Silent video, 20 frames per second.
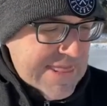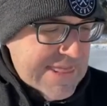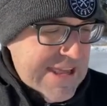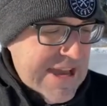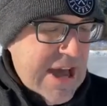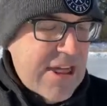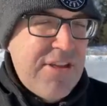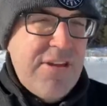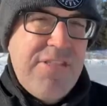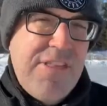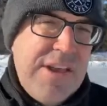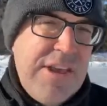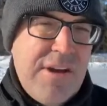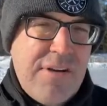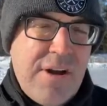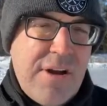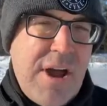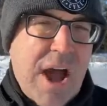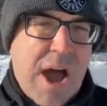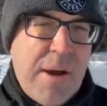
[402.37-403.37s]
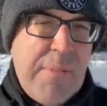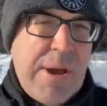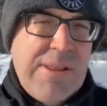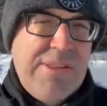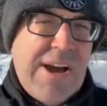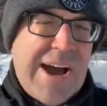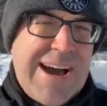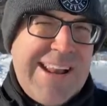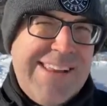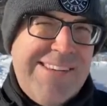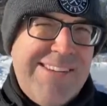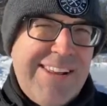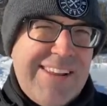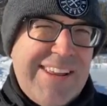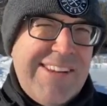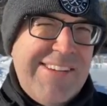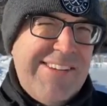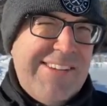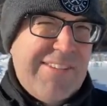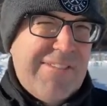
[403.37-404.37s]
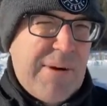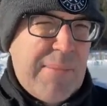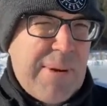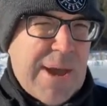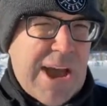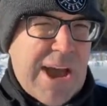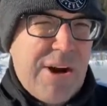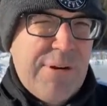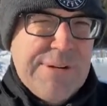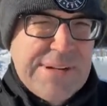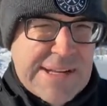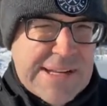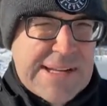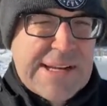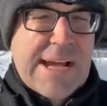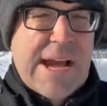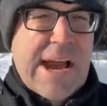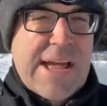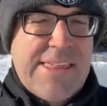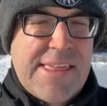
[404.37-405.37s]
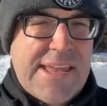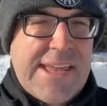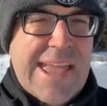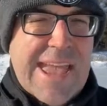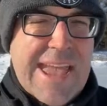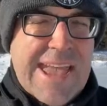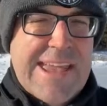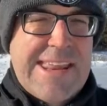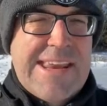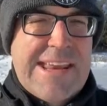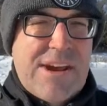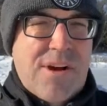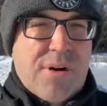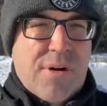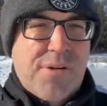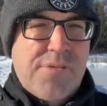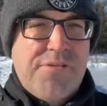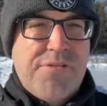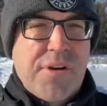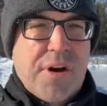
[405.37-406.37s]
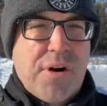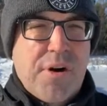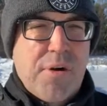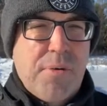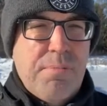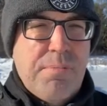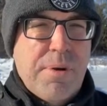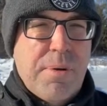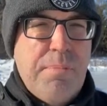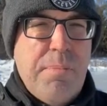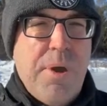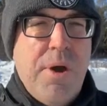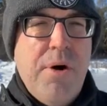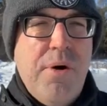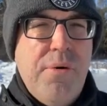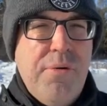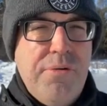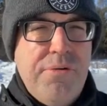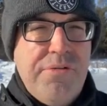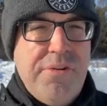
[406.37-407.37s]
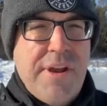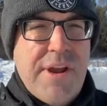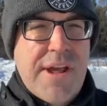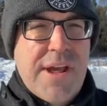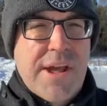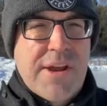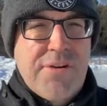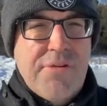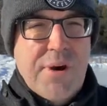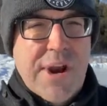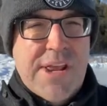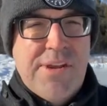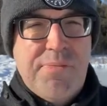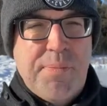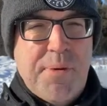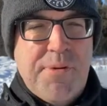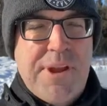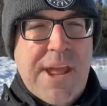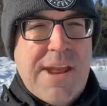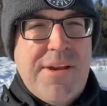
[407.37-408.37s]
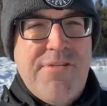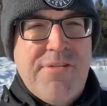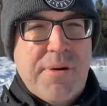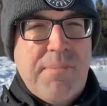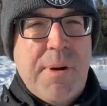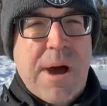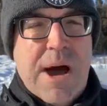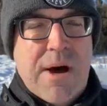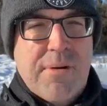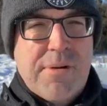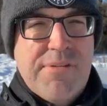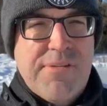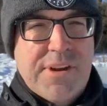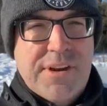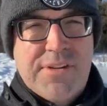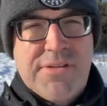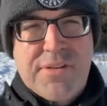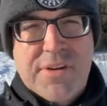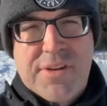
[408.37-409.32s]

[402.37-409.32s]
The other thing you can comment on is a list of about, I think, 80 or so proposed transportation policies.